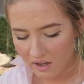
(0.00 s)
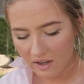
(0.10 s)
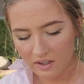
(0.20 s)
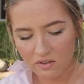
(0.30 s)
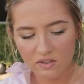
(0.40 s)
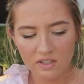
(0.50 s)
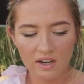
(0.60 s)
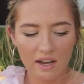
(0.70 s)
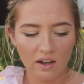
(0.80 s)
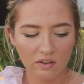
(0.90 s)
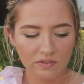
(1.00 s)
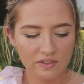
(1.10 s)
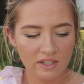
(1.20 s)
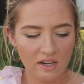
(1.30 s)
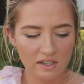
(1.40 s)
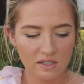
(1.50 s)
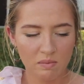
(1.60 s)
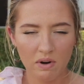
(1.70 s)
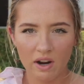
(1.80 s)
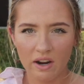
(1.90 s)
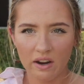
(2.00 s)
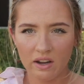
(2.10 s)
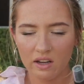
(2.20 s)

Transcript: I use an e.l.f. setting spray